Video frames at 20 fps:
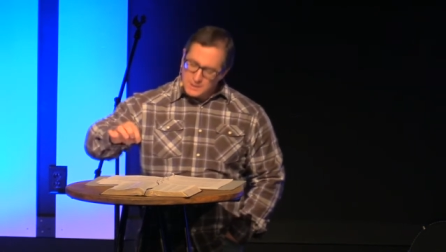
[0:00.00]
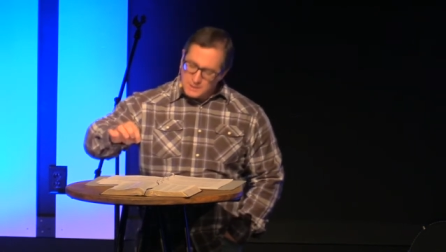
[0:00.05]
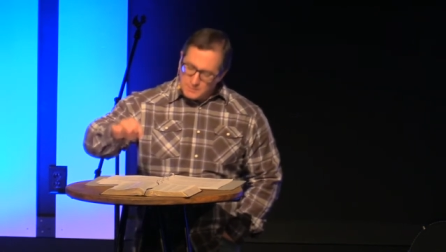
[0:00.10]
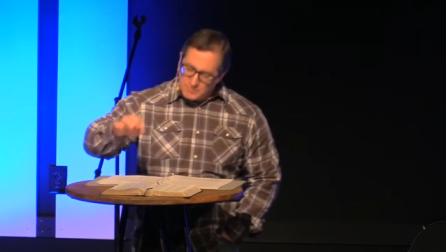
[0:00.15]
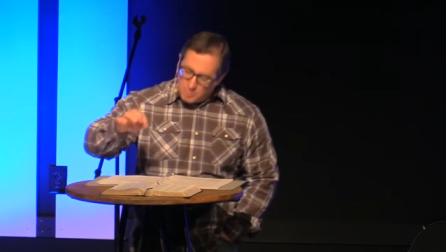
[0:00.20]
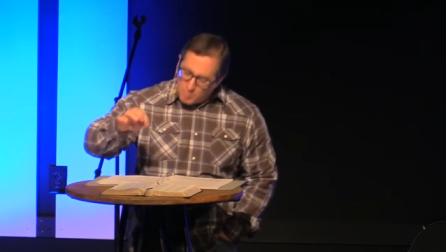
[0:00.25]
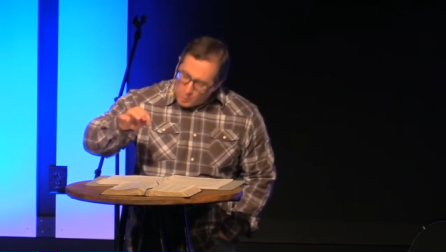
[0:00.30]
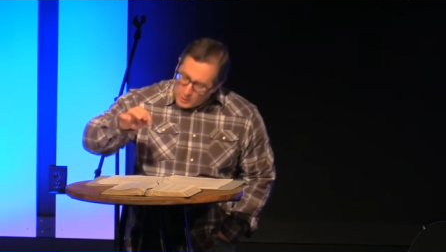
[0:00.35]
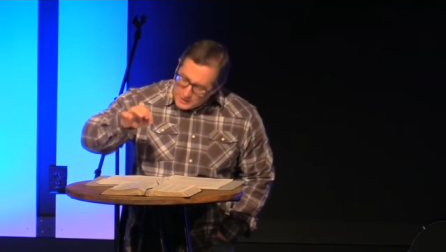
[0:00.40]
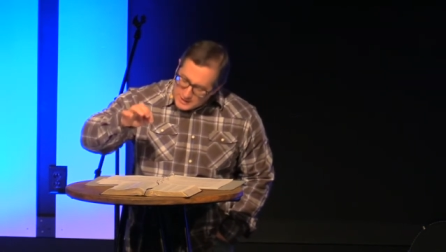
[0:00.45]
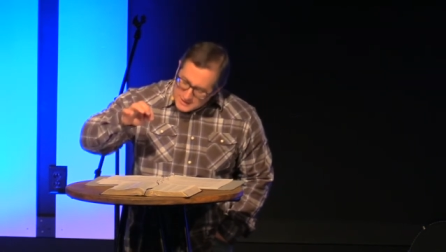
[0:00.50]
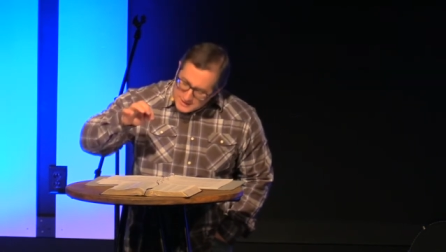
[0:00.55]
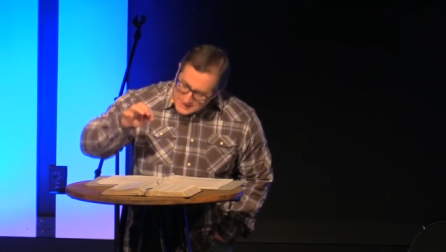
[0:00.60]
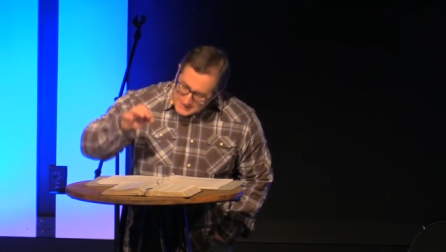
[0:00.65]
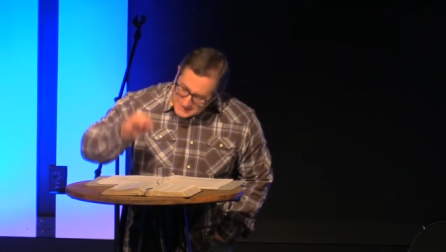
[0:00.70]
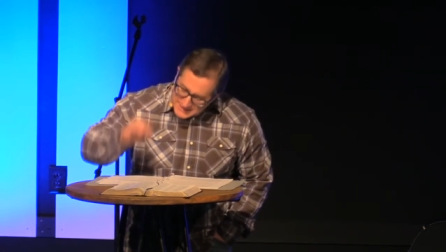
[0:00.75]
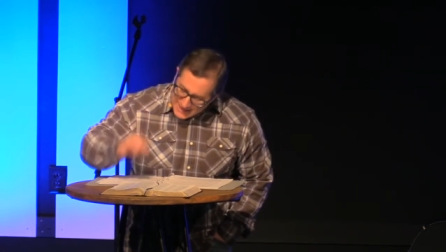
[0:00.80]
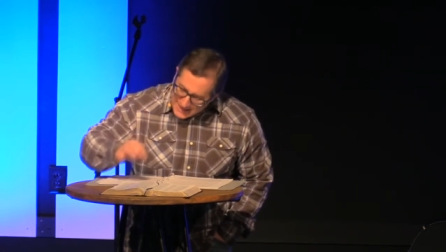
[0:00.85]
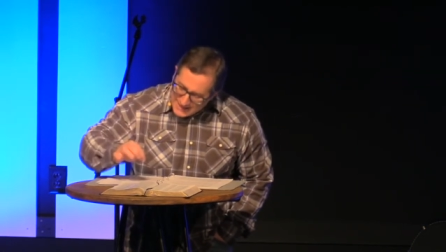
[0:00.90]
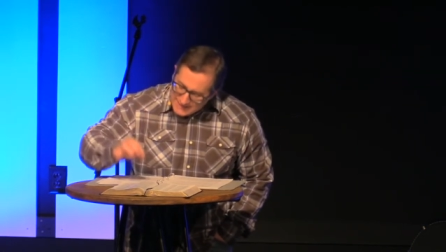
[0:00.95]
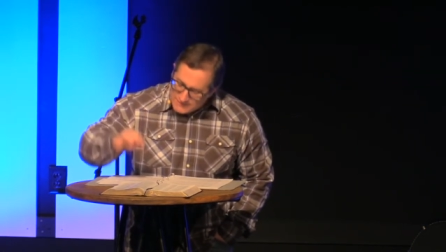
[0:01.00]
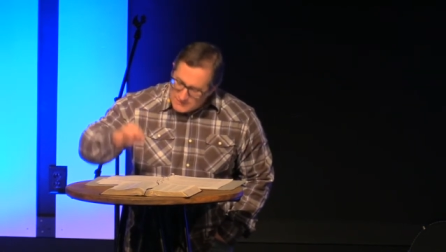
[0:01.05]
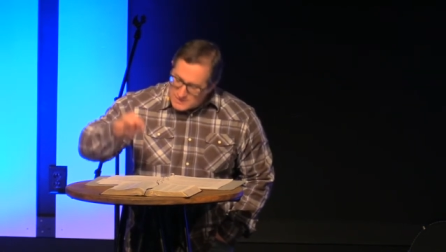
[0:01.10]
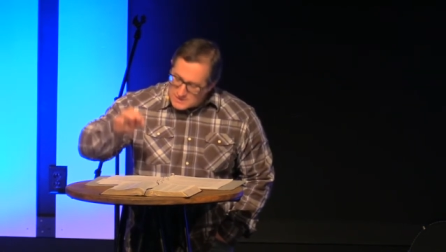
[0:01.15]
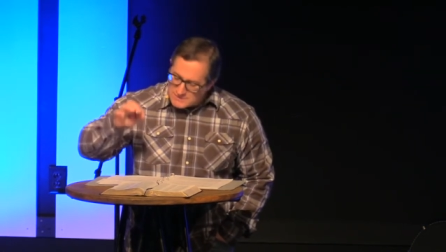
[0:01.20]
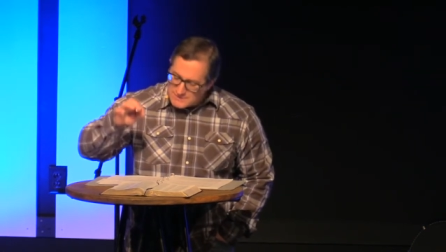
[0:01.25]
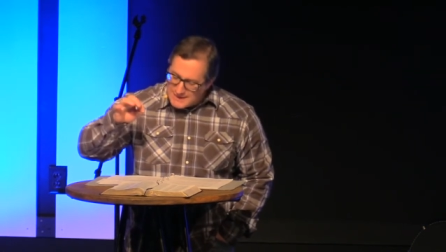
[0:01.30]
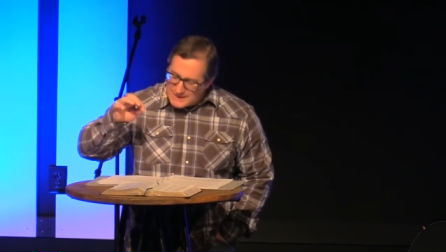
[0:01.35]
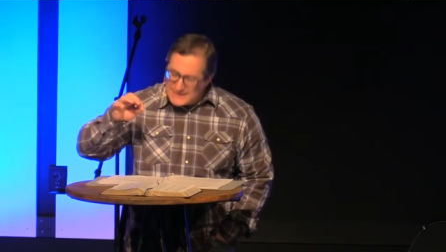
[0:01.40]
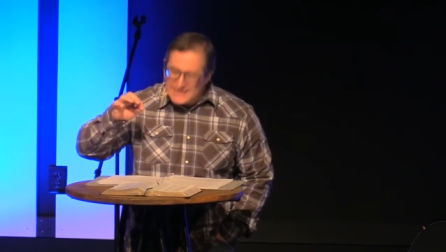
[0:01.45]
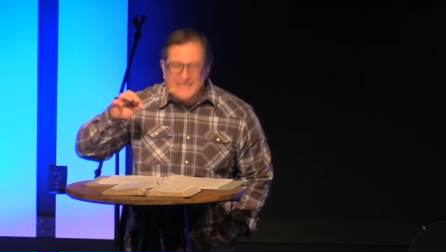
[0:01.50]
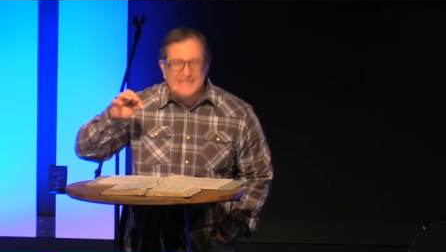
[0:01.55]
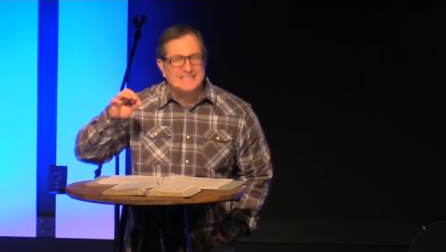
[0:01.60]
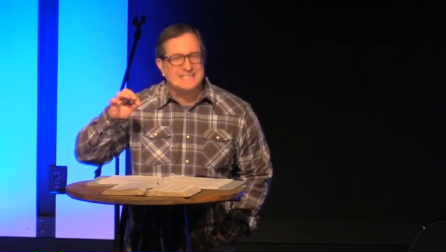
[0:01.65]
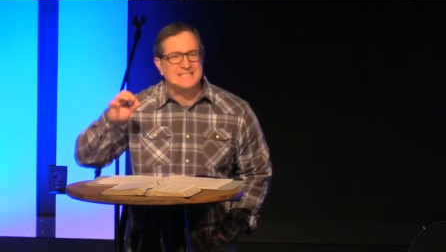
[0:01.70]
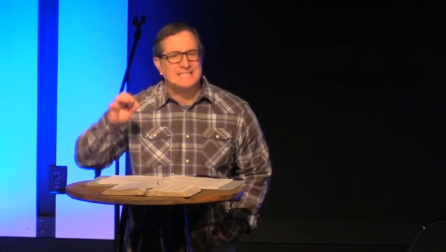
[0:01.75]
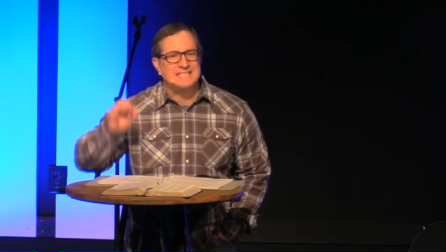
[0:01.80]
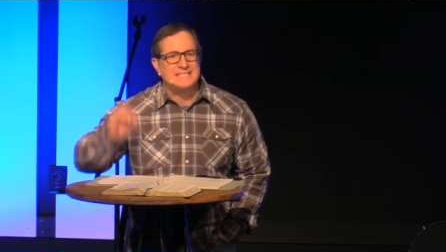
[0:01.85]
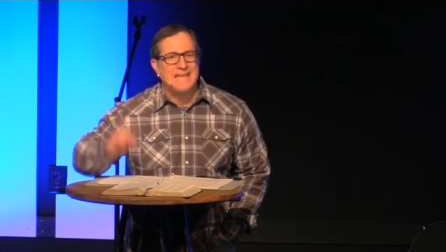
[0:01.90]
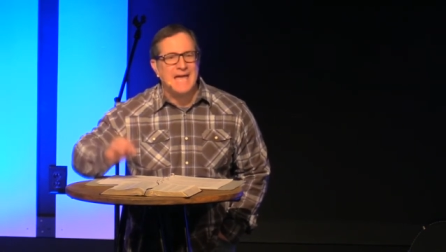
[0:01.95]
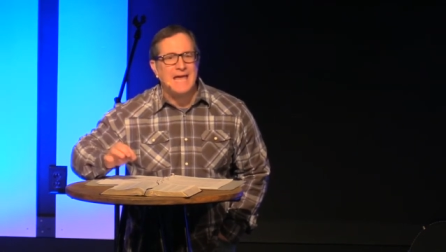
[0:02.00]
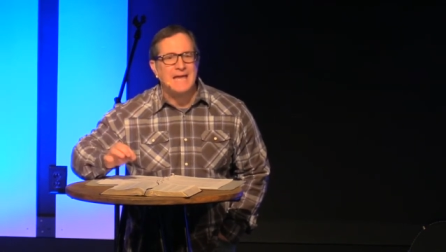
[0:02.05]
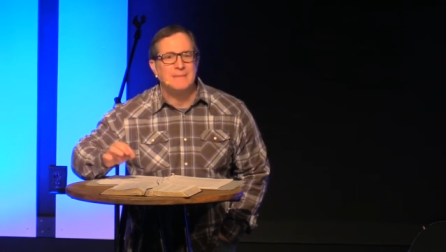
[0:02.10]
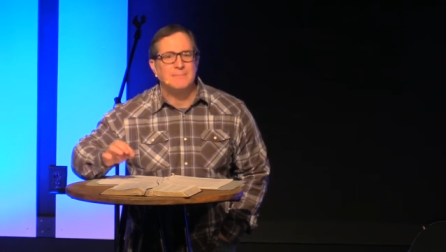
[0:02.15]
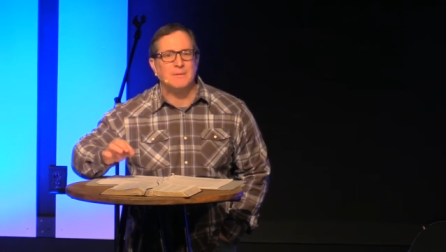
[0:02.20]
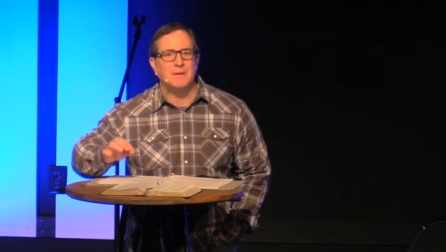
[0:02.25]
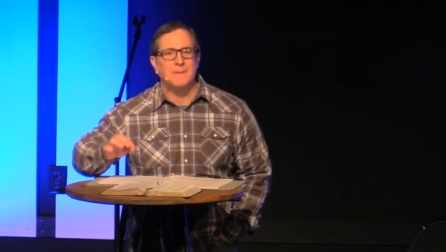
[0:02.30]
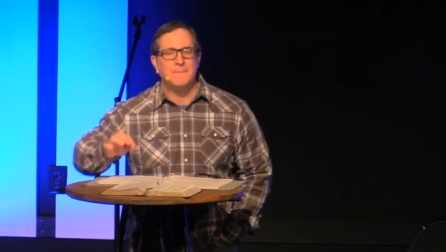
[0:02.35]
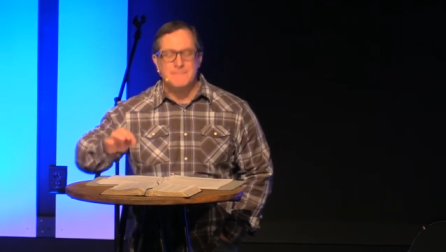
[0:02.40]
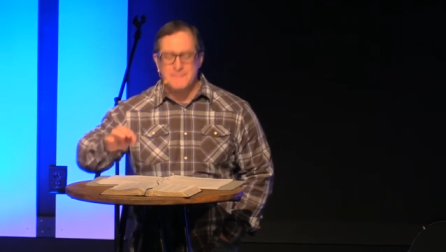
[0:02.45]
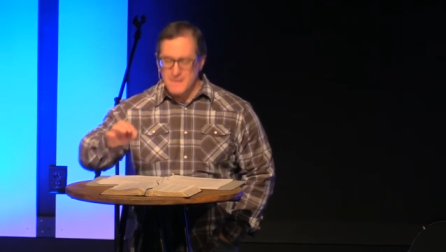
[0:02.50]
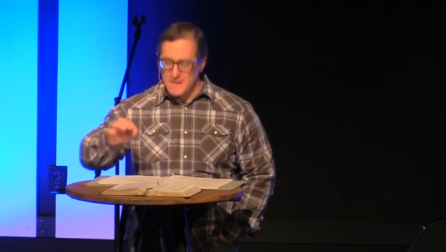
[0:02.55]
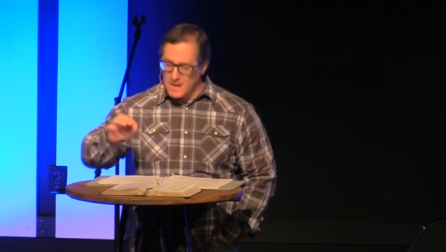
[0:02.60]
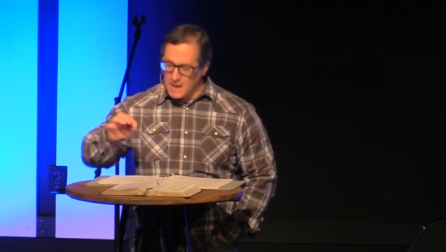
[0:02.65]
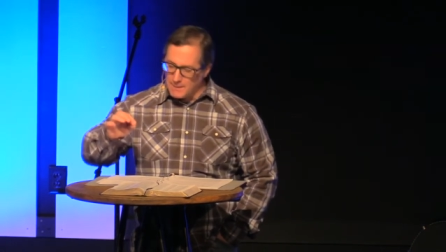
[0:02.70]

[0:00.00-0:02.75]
The point is David is making a statement